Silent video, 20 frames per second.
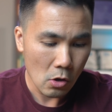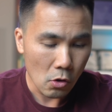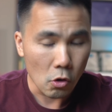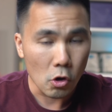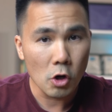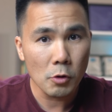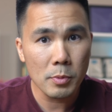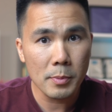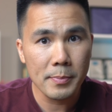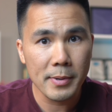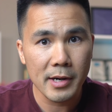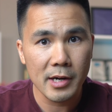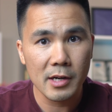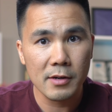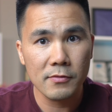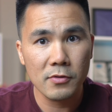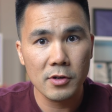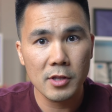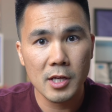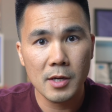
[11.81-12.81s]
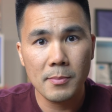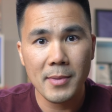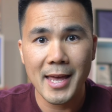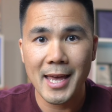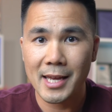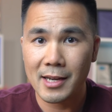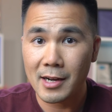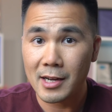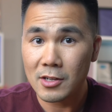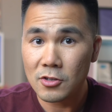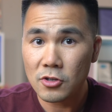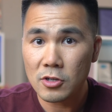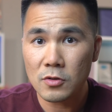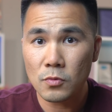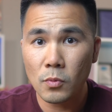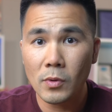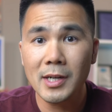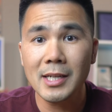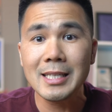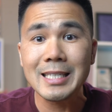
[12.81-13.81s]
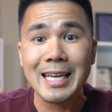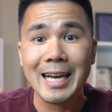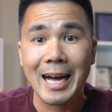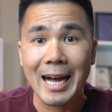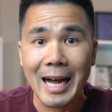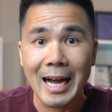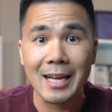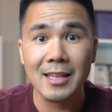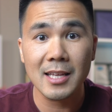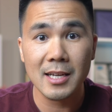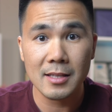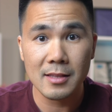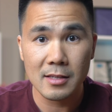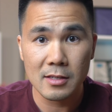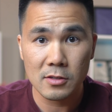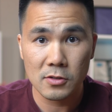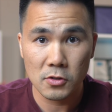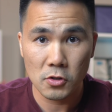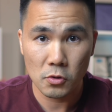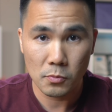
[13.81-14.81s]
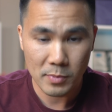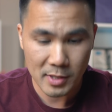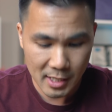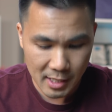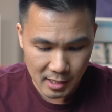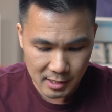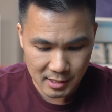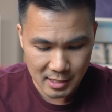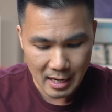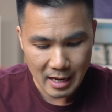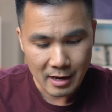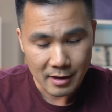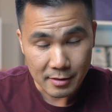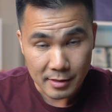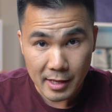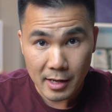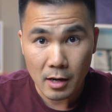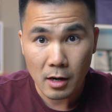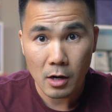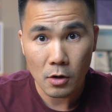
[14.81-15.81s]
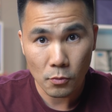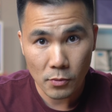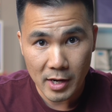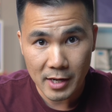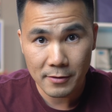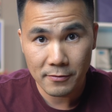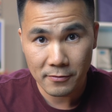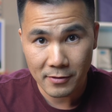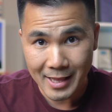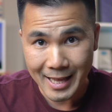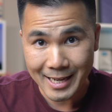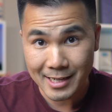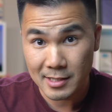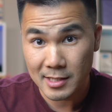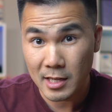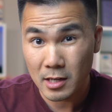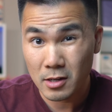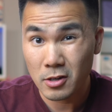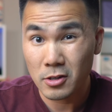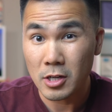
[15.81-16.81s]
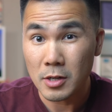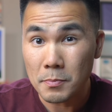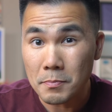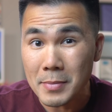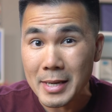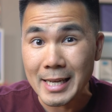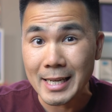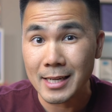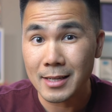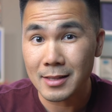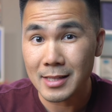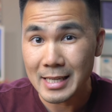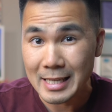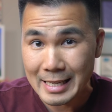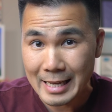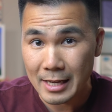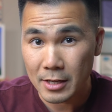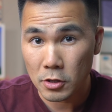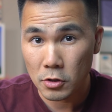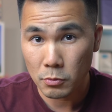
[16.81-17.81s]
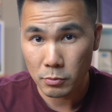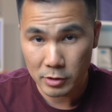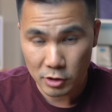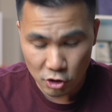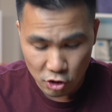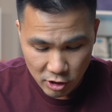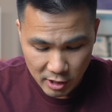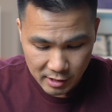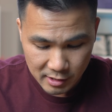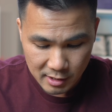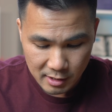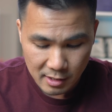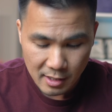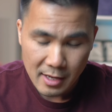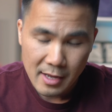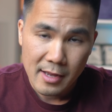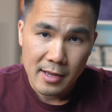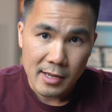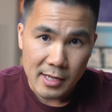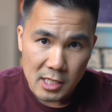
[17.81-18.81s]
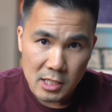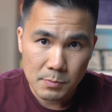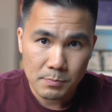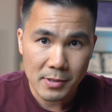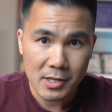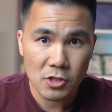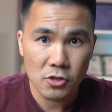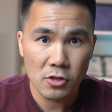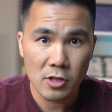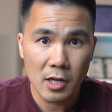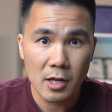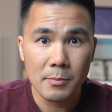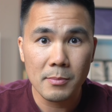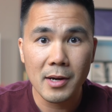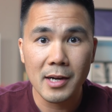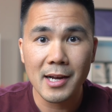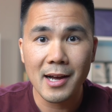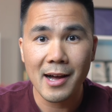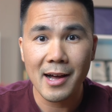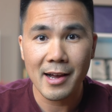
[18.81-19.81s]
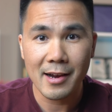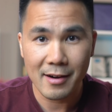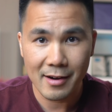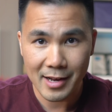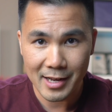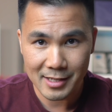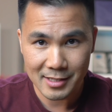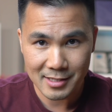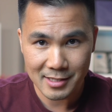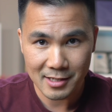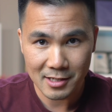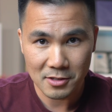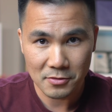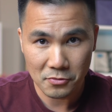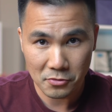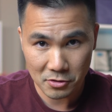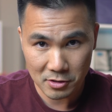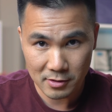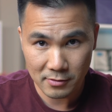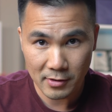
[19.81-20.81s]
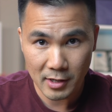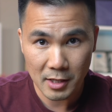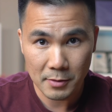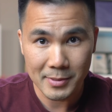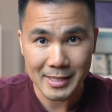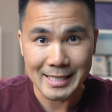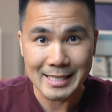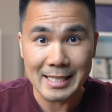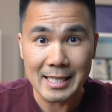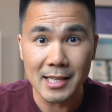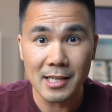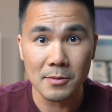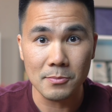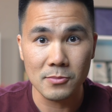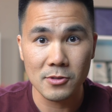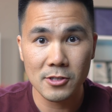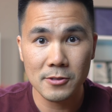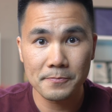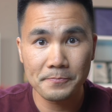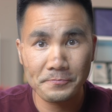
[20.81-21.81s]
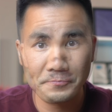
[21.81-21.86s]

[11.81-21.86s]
or preparing for them, and I just wanted to highlight these two because they are red flags that could immediately get you rejected, especially among higher-end Salesforce development teams.